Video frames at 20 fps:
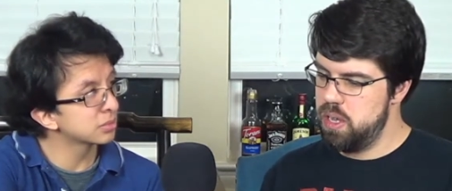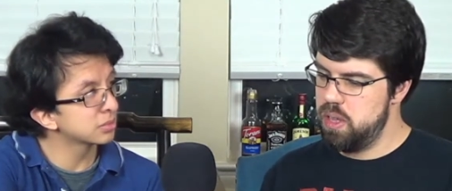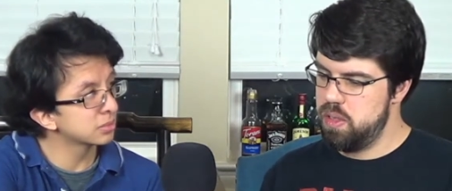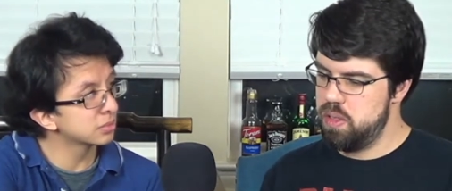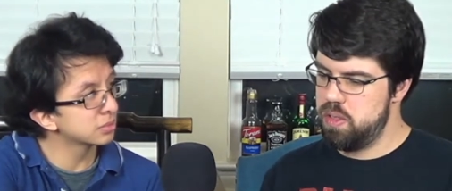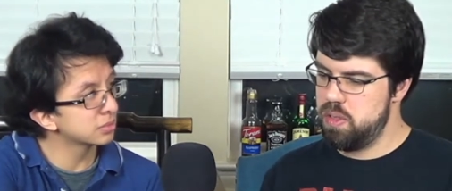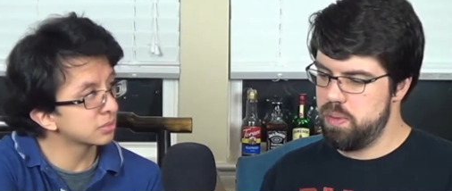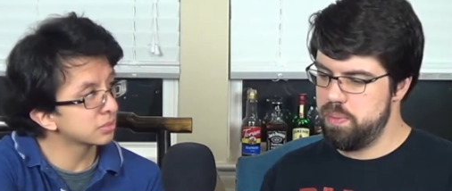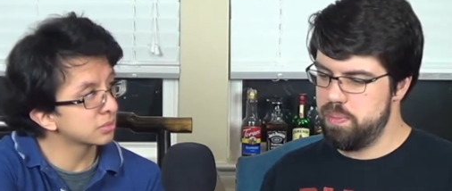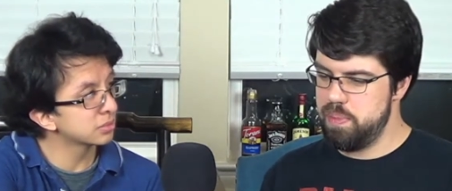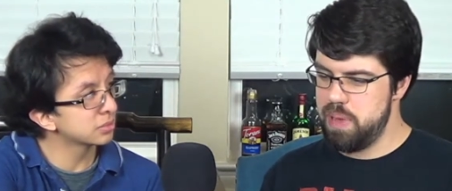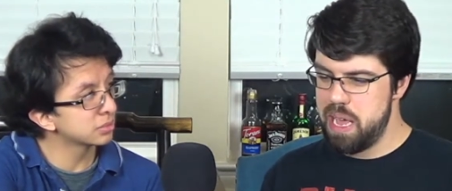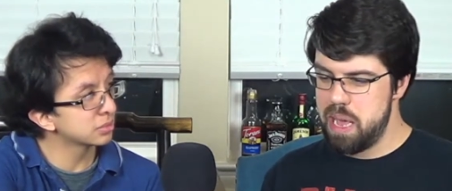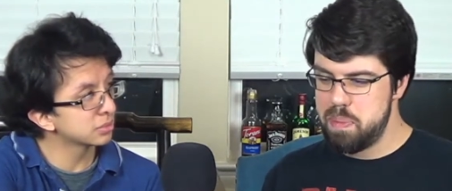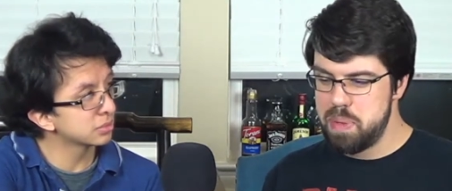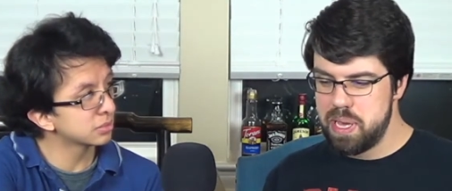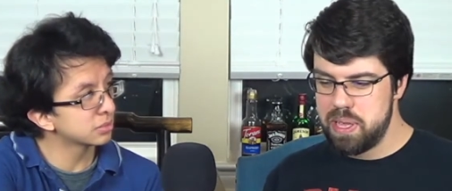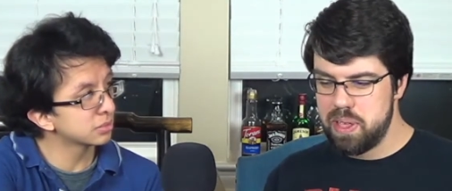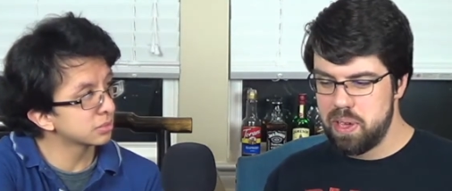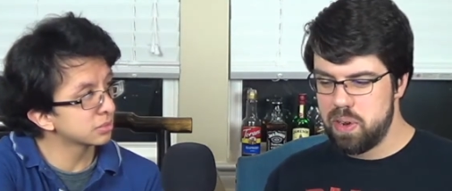Speaker 1: So
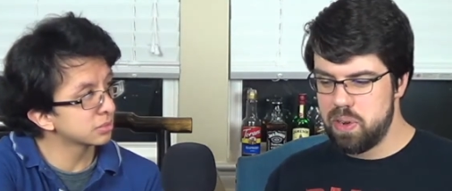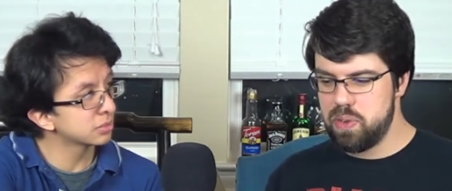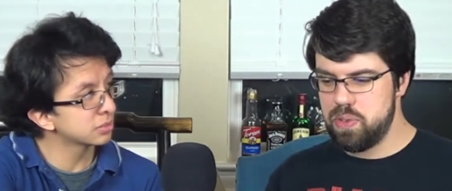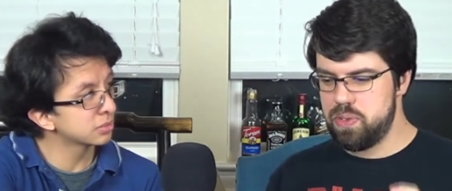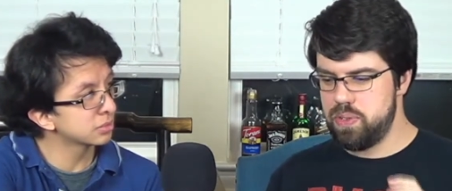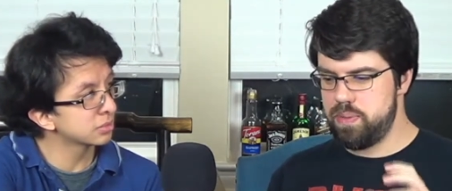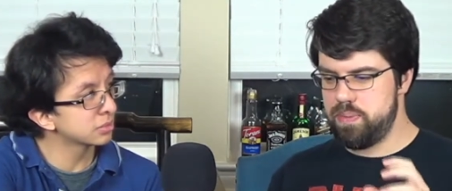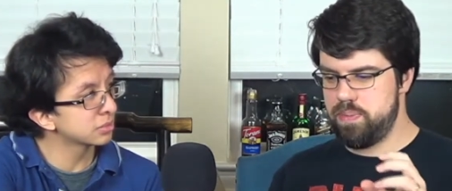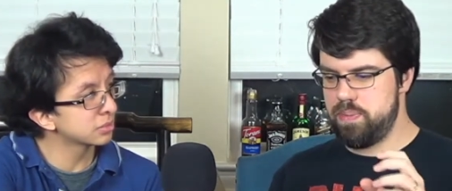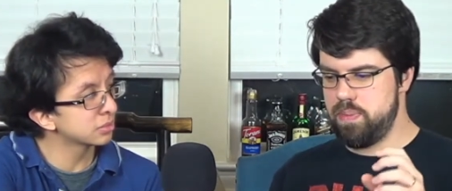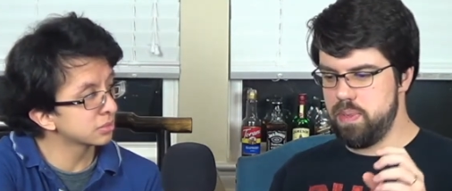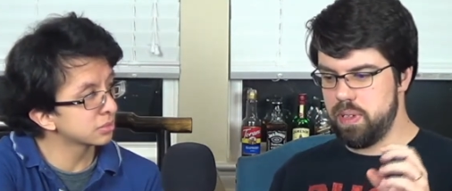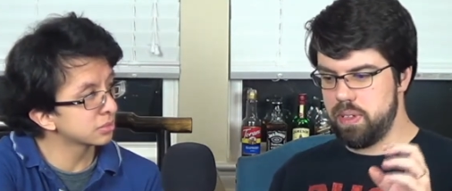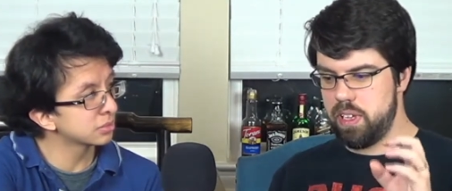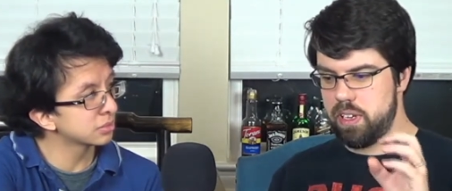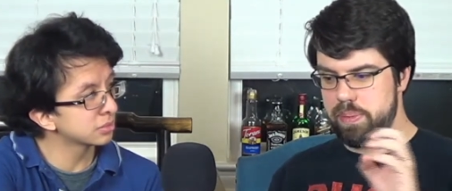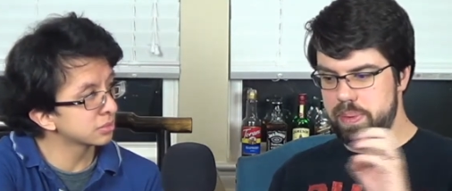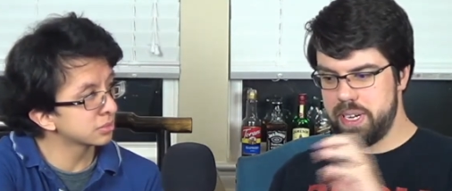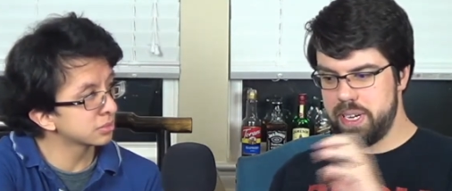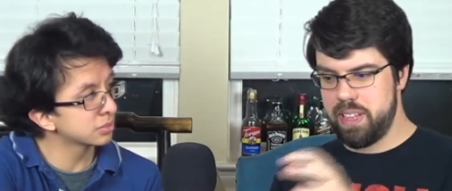maybe there's a
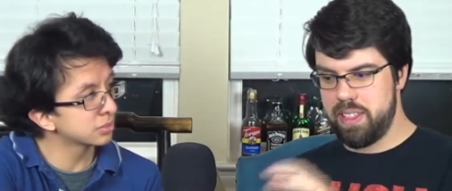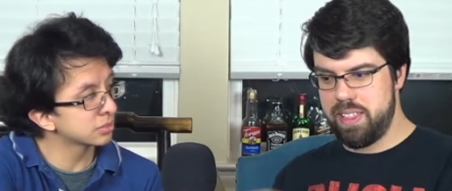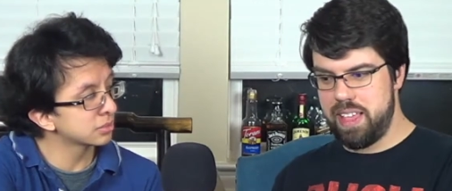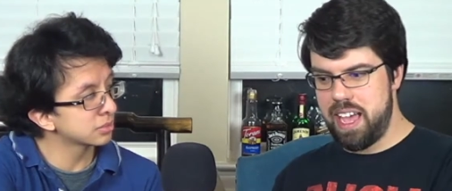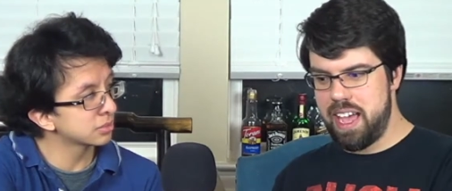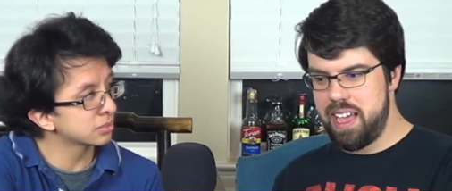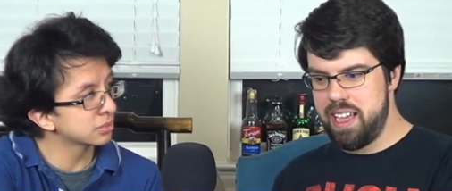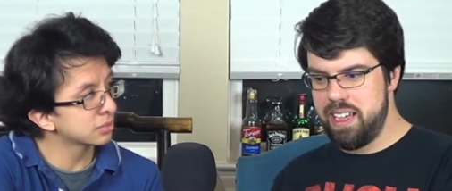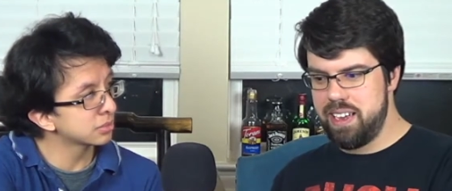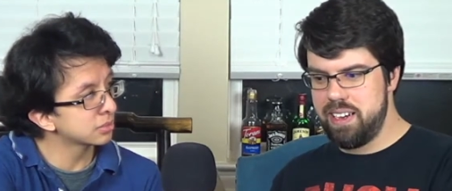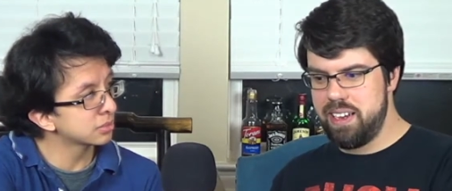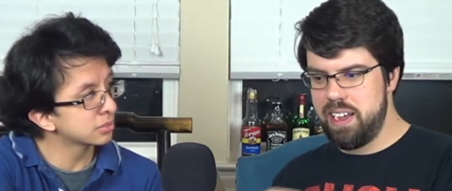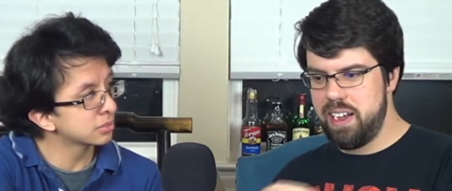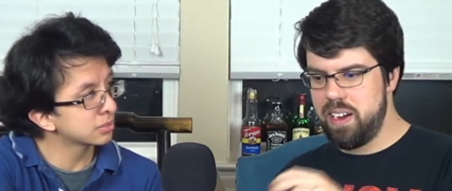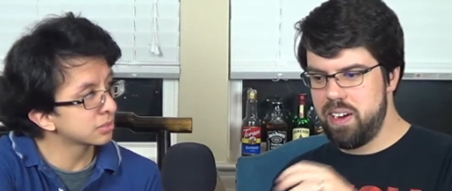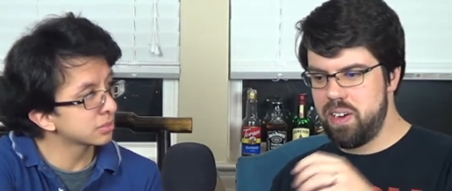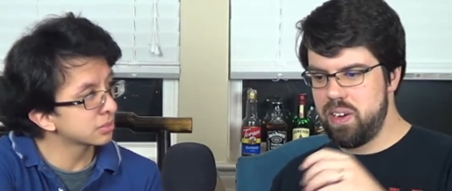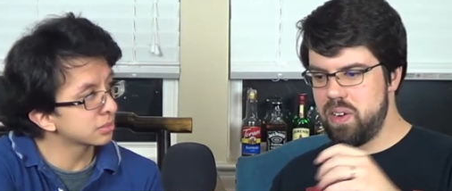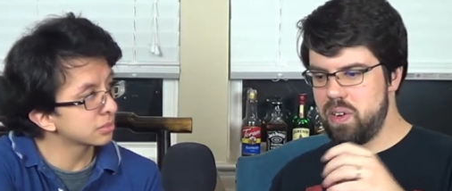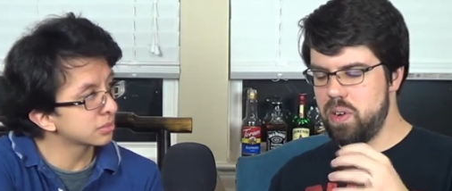little bit of that in
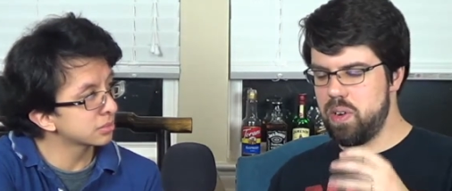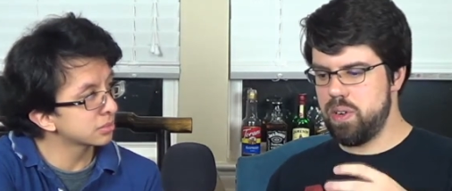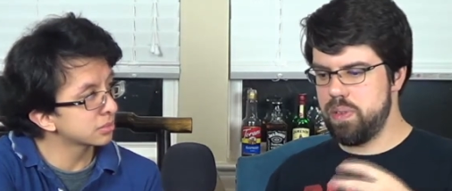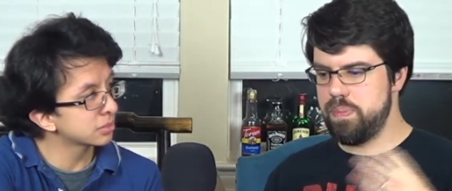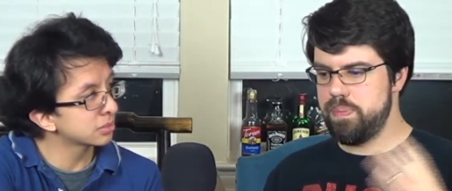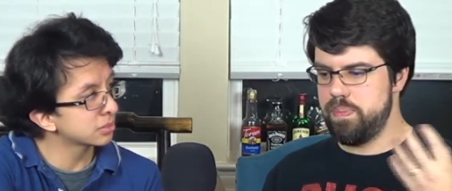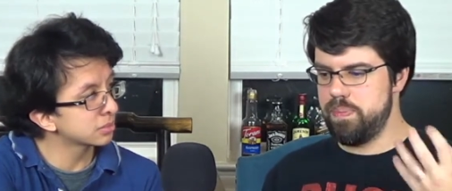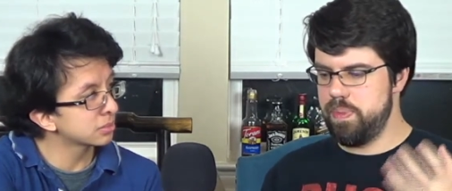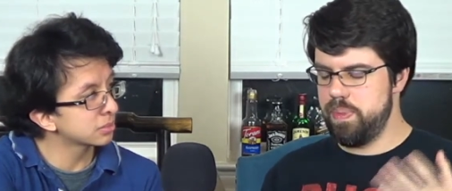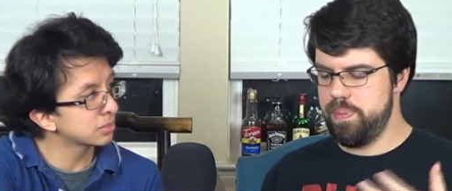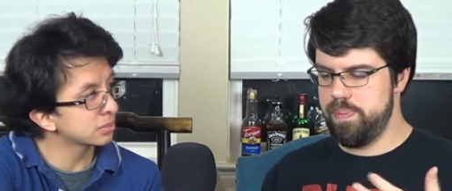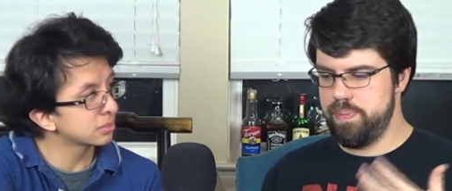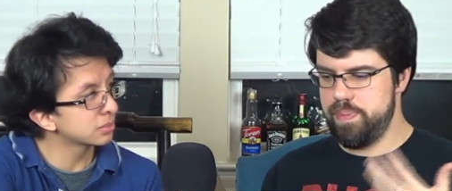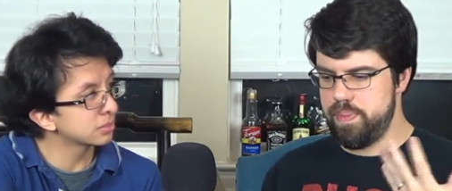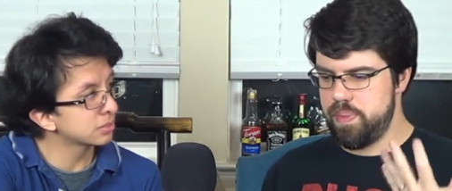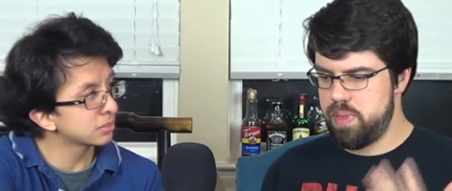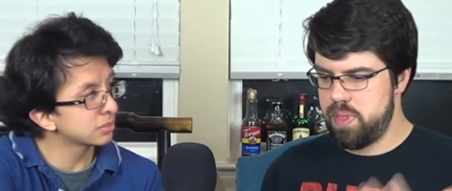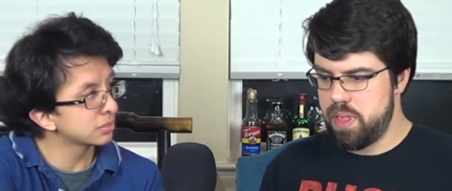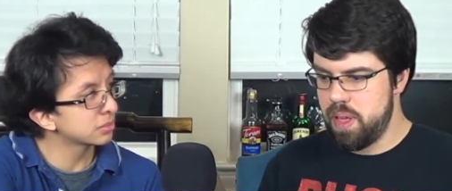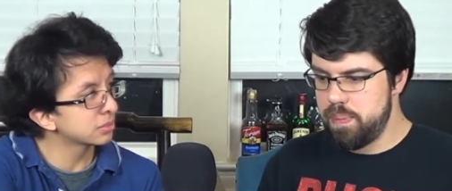here or
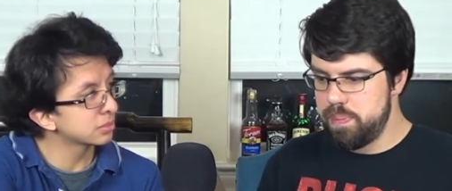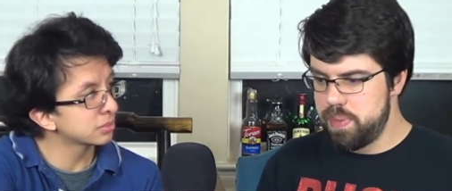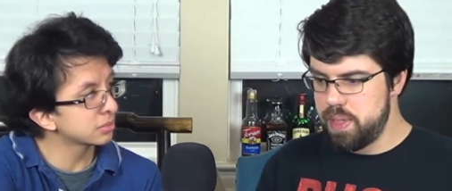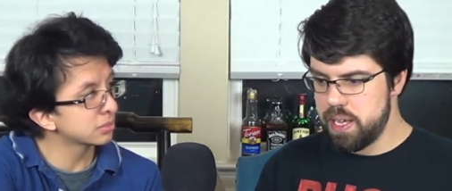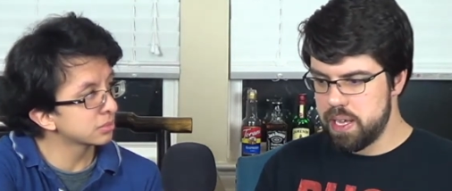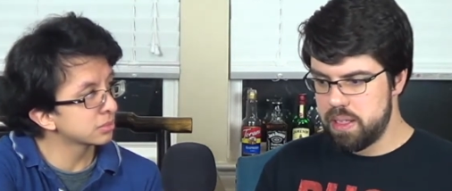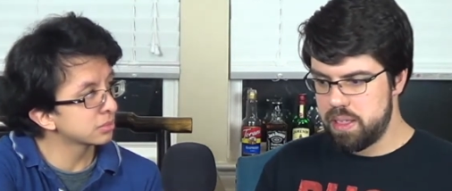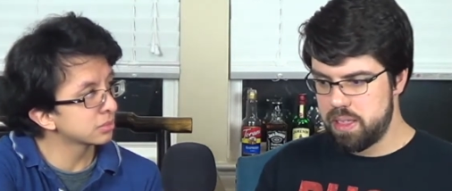something